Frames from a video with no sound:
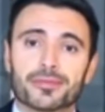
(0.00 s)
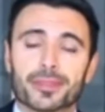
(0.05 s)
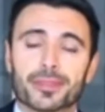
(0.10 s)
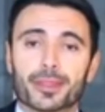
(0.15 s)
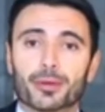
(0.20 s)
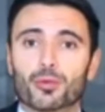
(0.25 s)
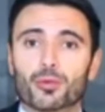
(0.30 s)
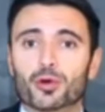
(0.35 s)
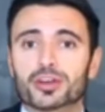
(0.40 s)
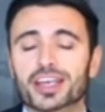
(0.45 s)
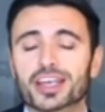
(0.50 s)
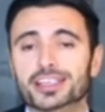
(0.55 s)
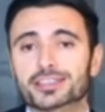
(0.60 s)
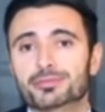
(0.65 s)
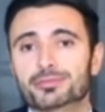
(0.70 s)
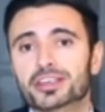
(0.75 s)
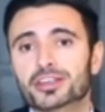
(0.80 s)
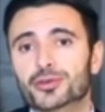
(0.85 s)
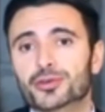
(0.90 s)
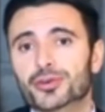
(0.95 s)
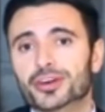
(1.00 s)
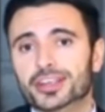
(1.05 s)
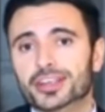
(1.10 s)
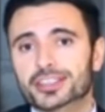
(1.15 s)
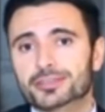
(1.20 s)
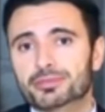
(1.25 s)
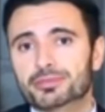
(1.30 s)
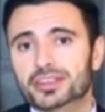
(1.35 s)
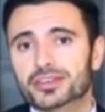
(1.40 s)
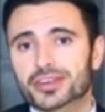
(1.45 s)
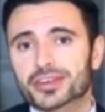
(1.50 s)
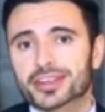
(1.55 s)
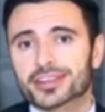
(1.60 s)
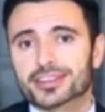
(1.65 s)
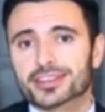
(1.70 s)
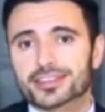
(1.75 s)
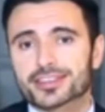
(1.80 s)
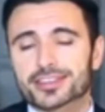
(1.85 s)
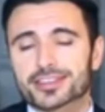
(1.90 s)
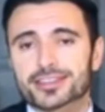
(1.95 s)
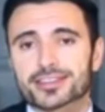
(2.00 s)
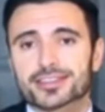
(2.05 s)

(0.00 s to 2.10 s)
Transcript: What has been your experience?